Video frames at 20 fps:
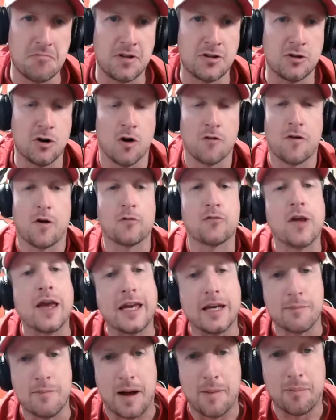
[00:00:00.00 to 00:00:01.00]
You know, if I was
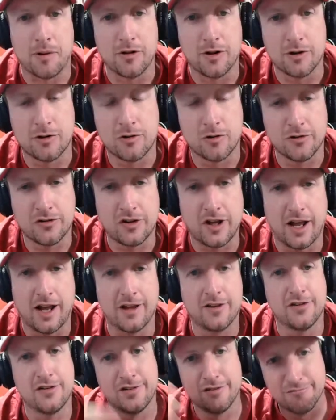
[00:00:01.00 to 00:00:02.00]
taking my political
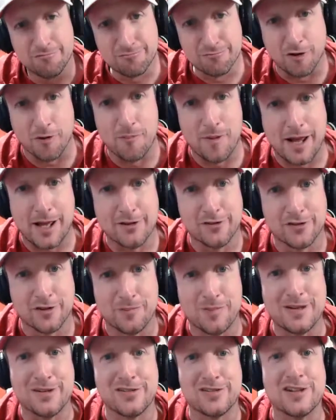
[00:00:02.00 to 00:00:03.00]
stance, remains to
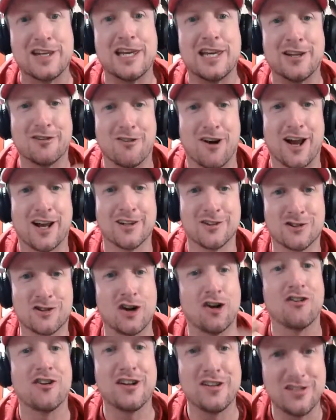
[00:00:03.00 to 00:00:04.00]
be seen, right?
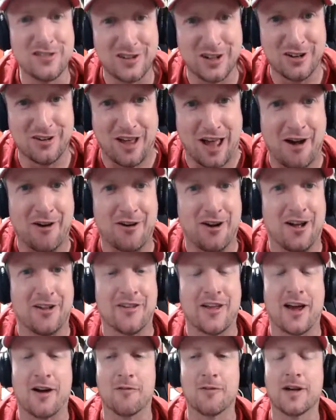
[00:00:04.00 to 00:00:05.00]
Jury's still out on
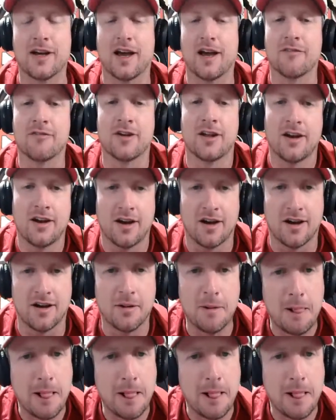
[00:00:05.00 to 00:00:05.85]
that. We haven't,